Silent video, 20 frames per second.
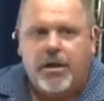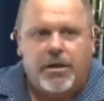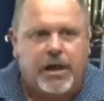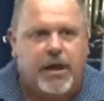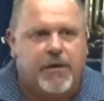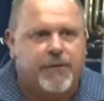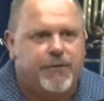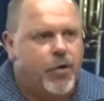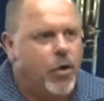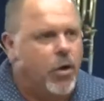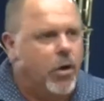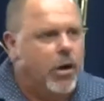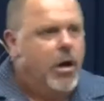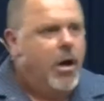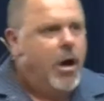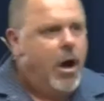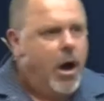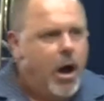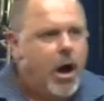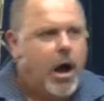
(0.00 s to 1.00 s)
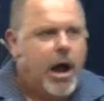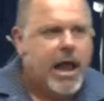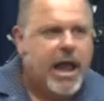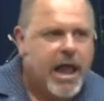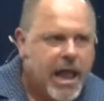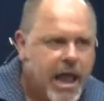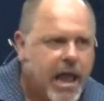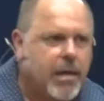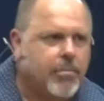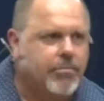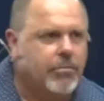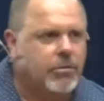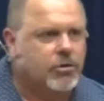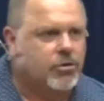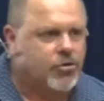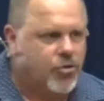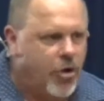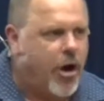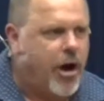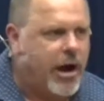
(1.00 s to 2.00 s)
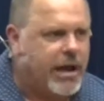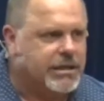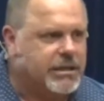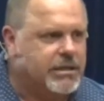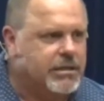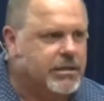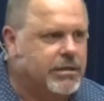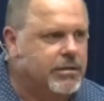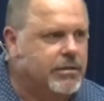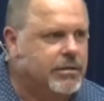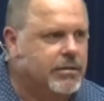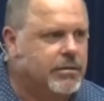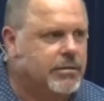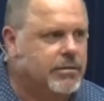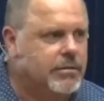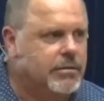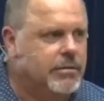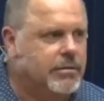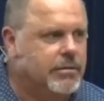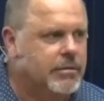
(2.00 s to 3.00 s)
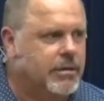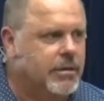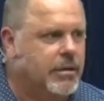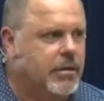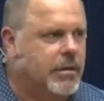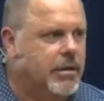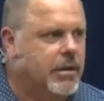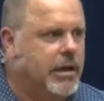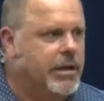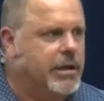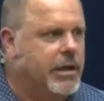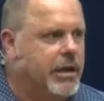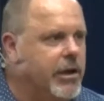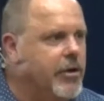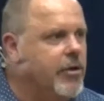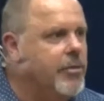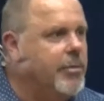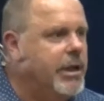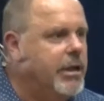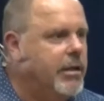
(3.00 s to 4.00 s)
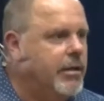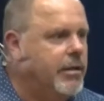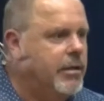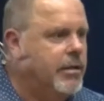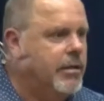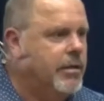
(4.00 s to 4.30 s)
Therefore, I am Christ. Are you hearing me?